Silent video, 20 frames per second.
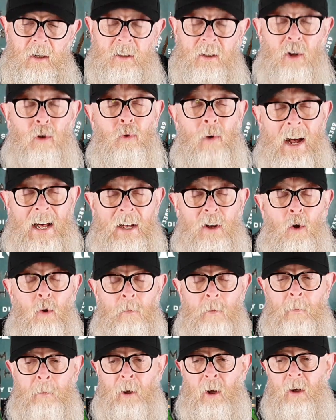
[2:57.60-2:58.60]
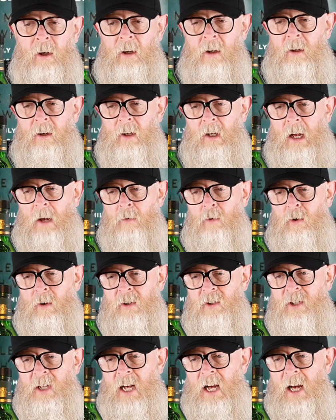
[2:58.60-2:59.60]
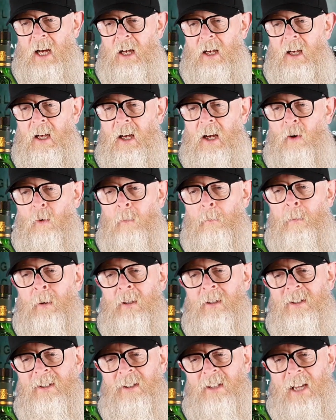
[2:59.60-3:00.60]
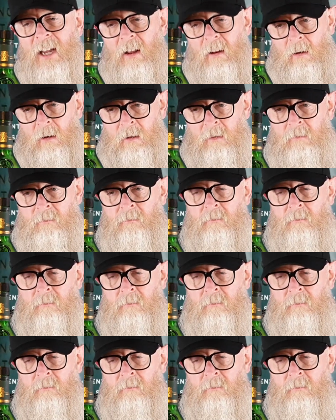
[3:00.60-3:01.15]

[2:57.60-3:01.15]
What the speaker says: to write home about, I'm going to say, but still,